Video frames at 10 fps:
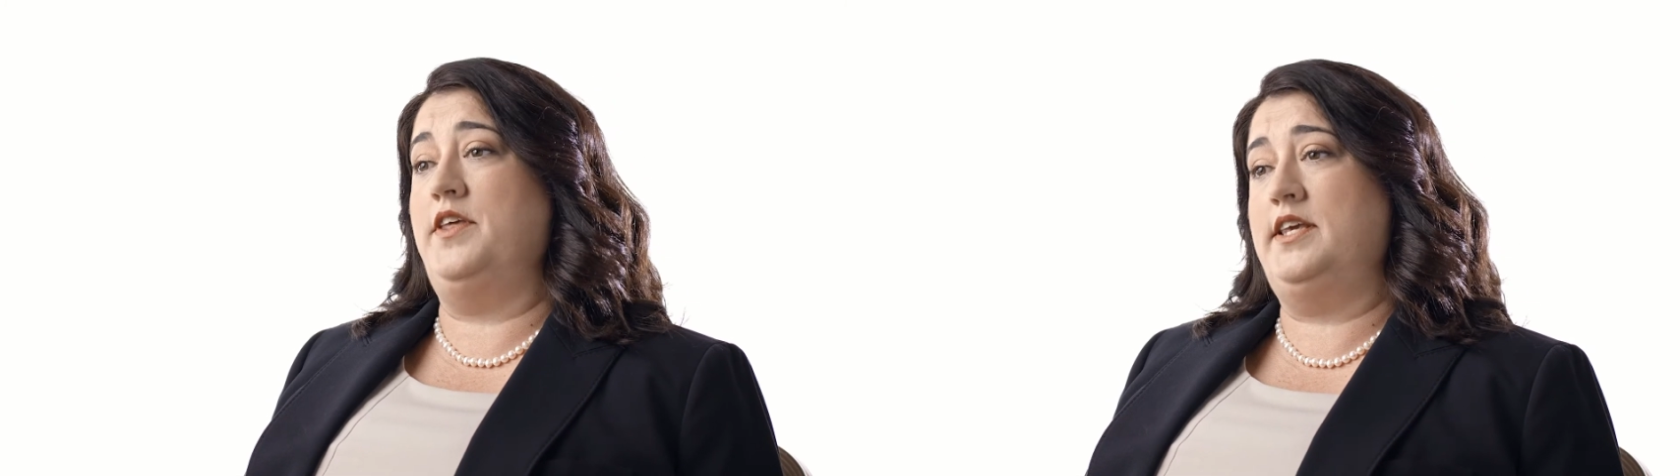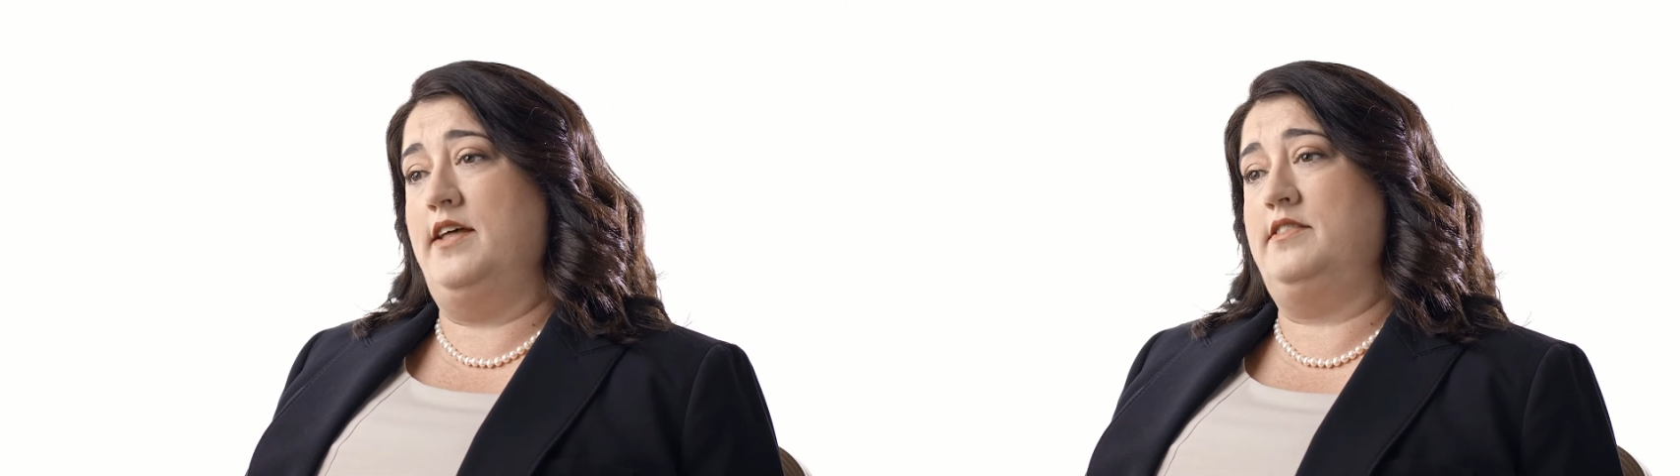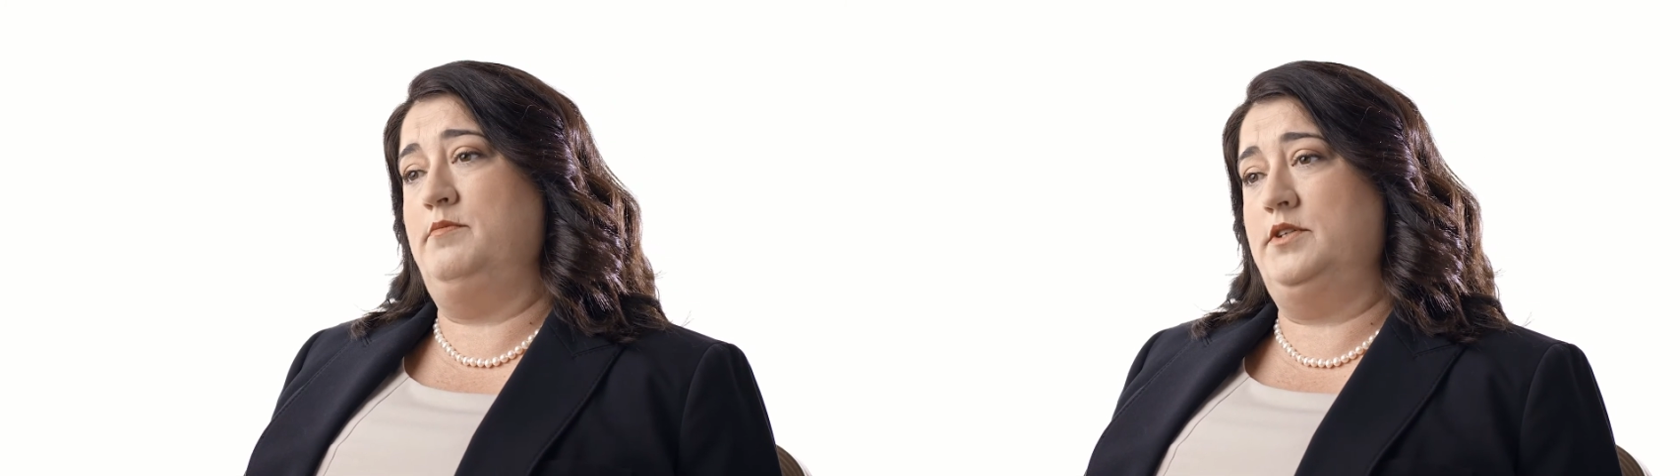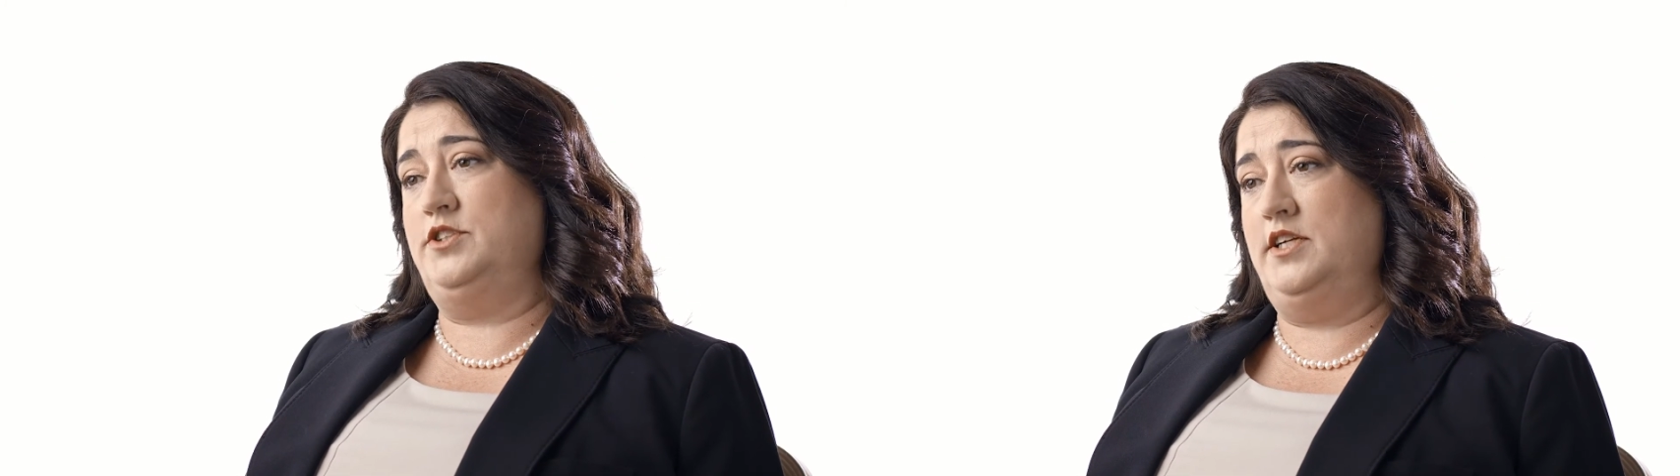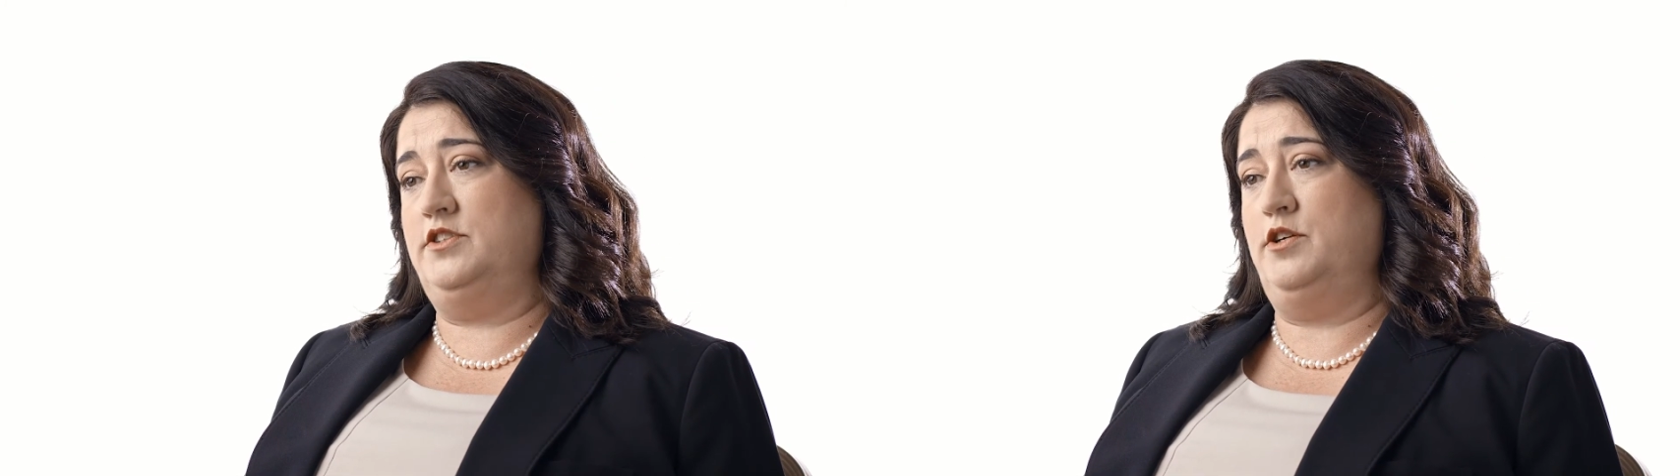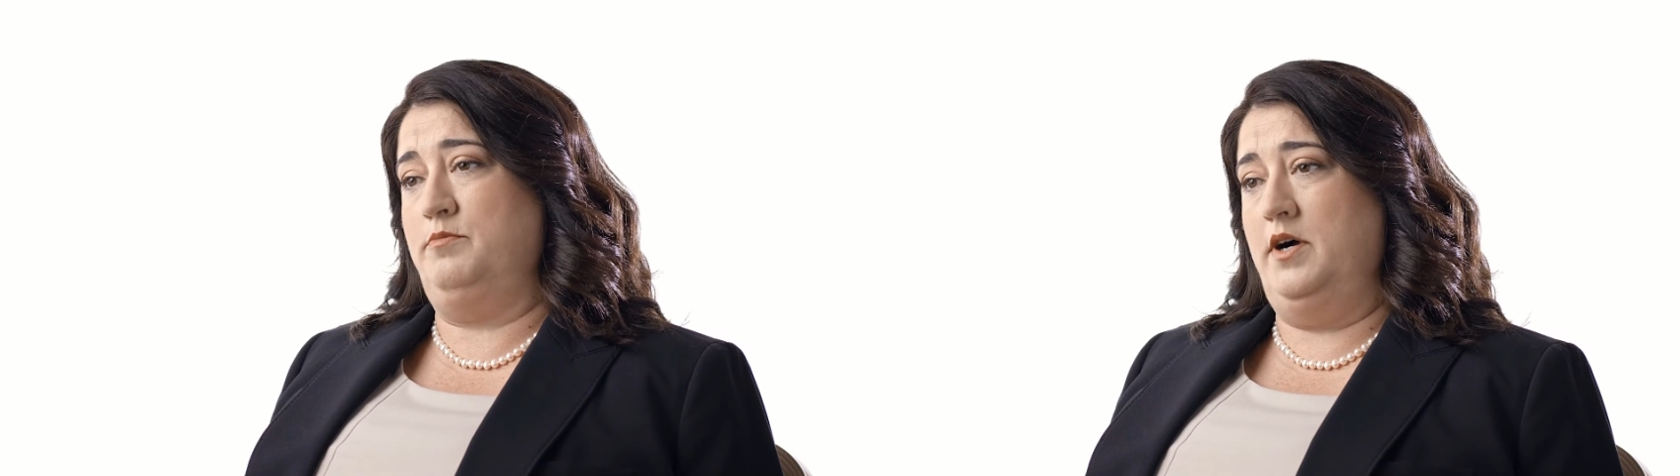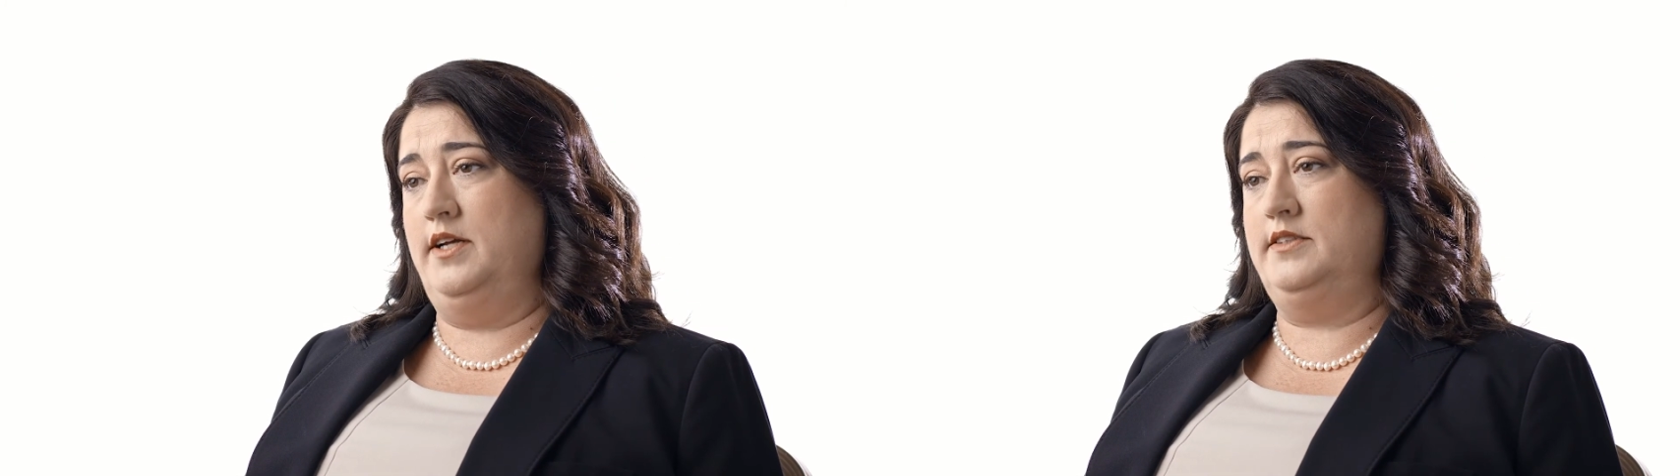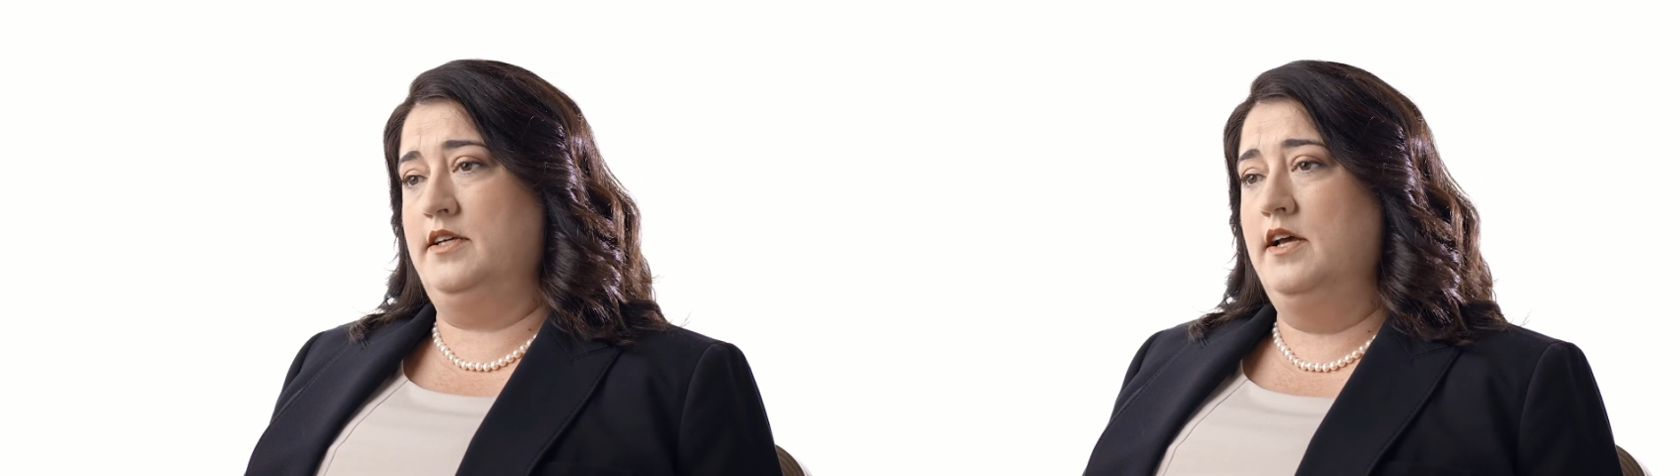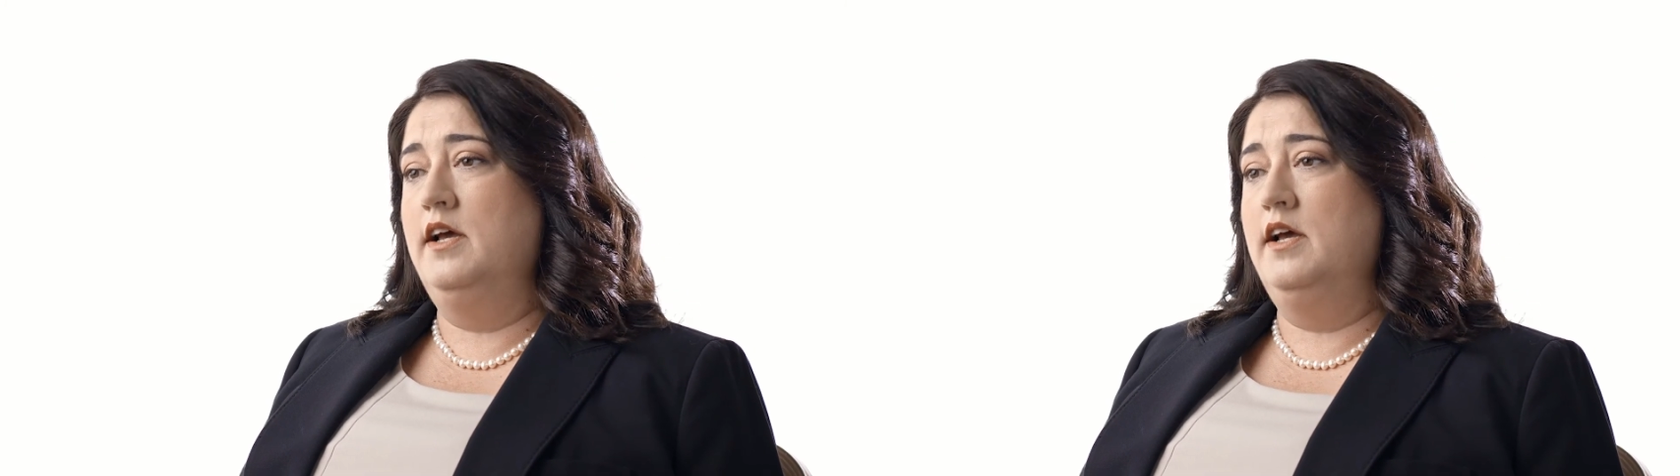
then get them to change their mind.